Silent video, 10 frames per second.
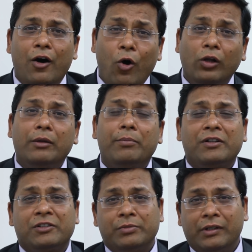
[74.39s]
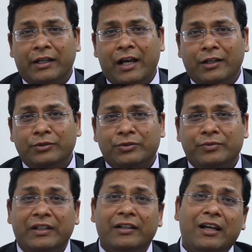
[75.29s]
all the possible accounts
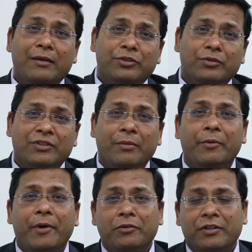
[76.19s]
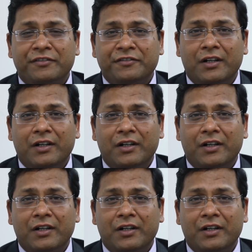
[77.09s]
when it comes to some amount of